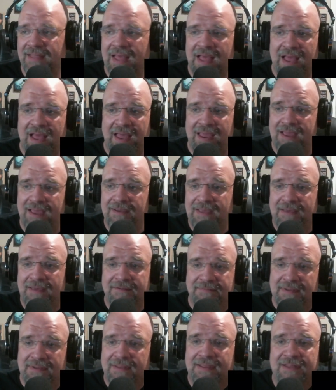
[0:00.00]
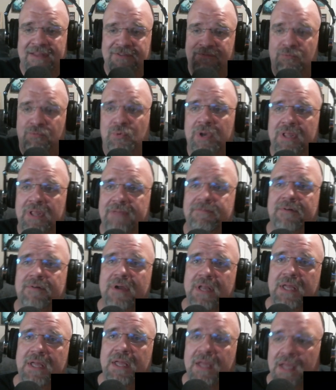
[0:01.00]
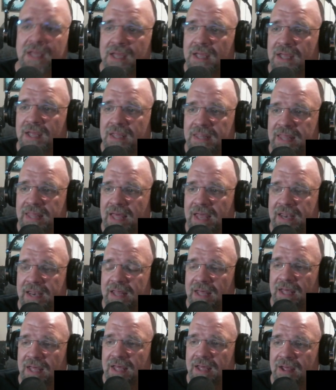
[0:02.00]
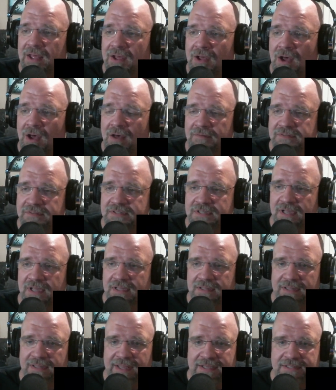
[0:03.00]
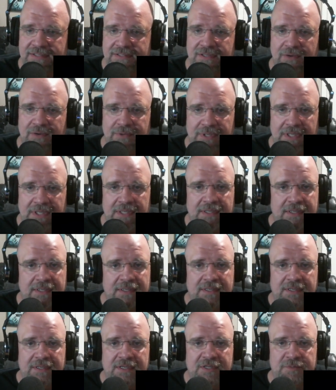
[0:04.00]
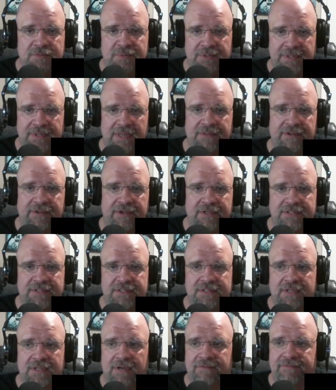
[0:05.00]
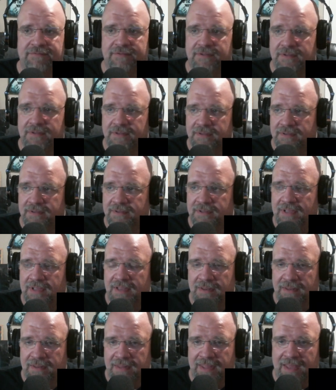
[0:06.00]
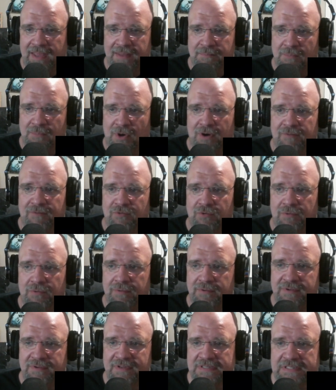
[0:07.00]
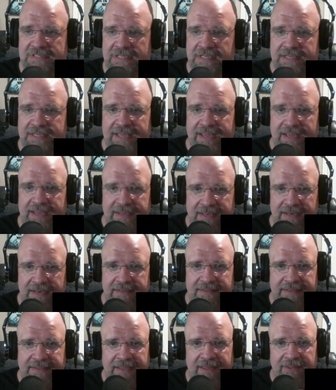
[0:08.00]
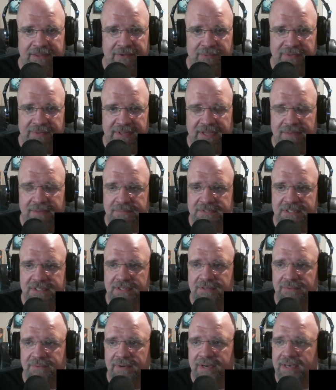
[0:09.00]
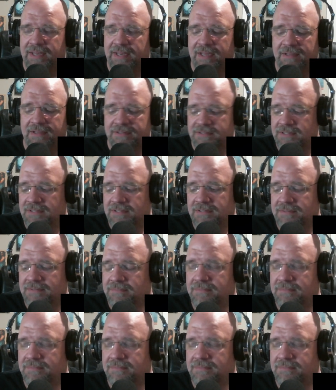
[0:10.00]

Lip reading: It's really funny that all of a sudden, like, Sony is putting out the good stuff, and Marvel, Disney can't get it together with the MCU right now. It's just,